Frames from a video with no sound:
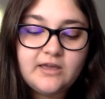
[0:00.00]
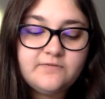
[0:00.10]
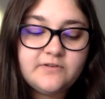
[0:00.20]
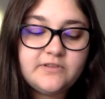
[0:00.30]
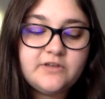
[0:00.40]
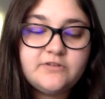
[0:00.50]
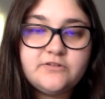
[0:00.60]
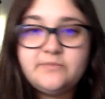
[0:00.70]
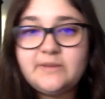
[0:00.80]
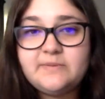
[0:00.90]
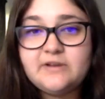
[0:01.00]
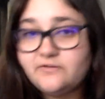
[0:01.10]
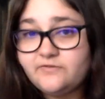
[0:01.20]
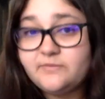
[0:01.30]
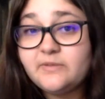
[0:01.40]
For those who maybe
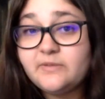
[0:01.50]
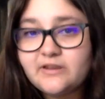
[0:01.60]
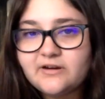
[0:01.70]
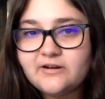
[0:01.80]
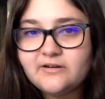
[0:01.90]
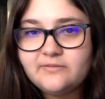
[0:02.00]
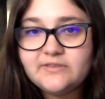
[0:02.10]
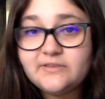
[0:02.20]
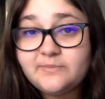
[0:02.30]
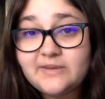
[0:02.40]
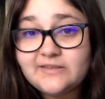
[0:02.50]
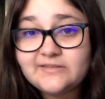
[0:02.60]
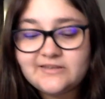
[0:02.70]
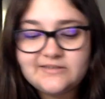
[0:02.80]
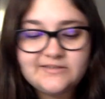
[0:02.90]
aren't familiar with the
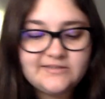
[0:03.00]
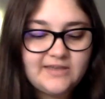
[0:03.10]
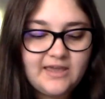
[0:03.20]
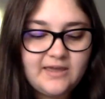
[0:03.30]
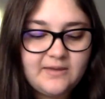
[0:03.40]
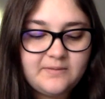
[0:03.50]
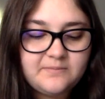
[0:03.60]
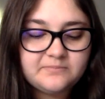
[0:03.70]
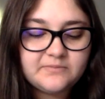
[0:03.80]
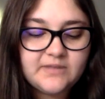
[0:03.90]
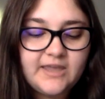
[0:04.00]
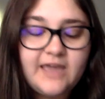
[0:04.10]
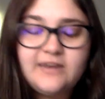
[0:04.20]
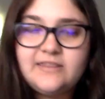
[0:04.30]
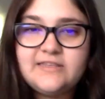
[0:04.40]
pieces,
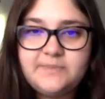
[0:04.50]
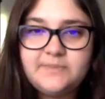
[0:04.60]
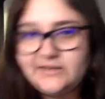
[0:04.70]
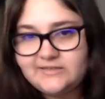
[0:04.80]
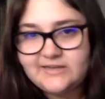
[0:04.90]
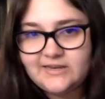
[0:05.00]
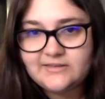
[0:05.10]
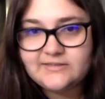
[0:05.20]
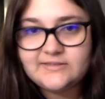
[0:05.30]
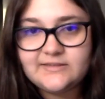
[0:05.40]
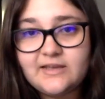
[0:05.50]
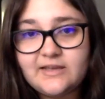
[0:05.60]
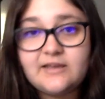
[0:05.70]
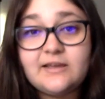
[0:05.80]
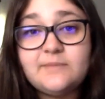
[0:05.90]
how did these paintings
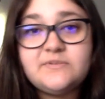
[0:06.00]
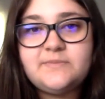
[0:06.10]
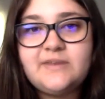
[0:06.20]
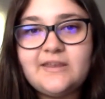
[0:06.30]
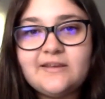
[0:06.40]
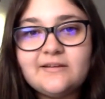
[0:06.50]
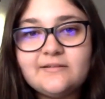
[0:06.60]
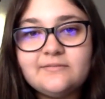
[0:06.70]
come to be?